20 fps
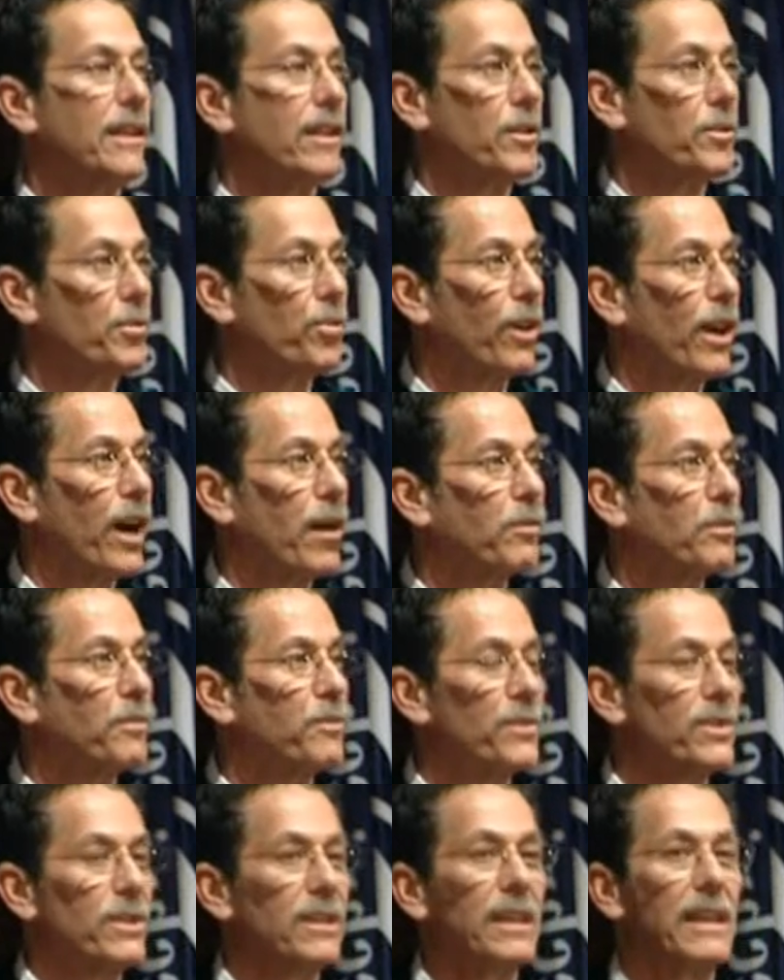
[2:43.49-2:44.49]
of the
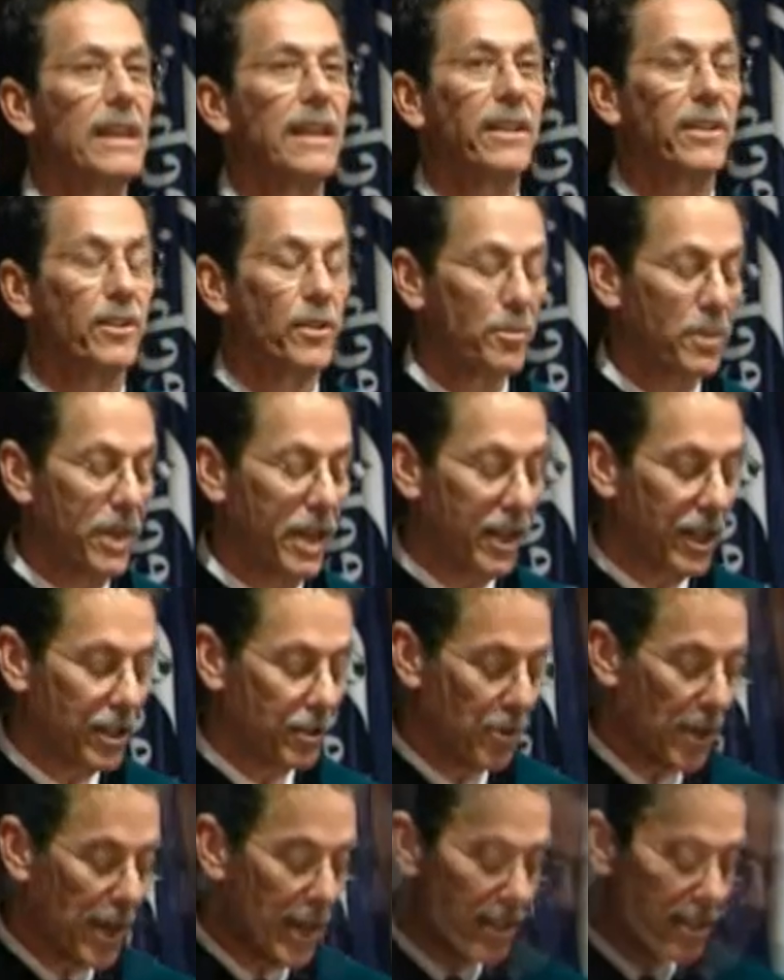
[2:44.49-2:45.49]
problems that are being
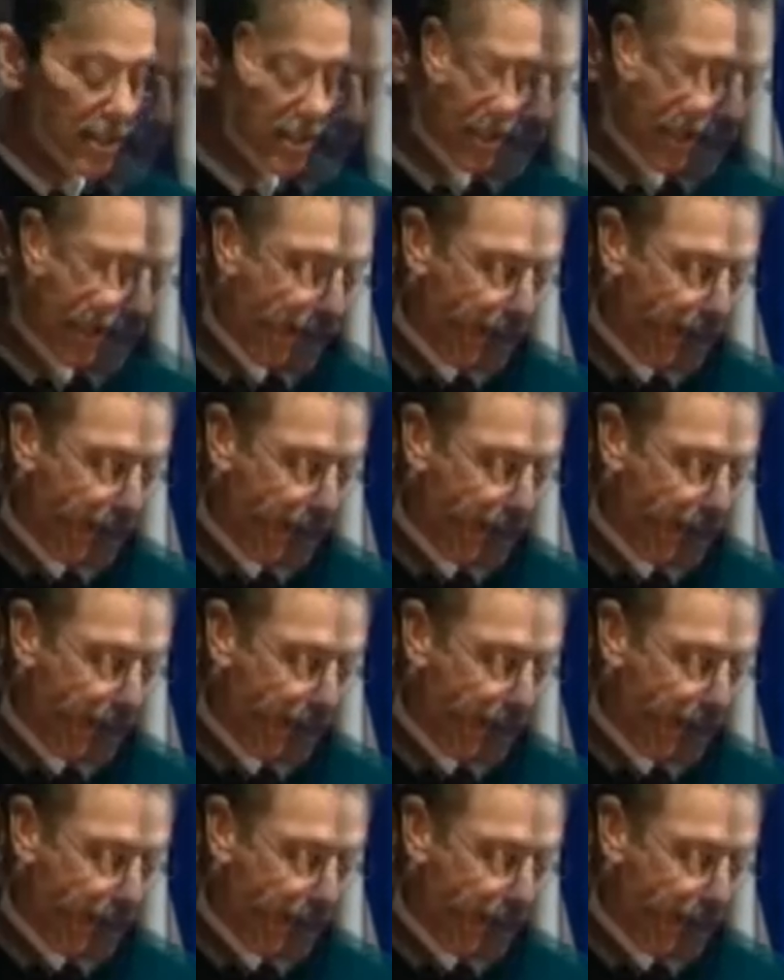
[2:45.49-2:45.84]
addressed.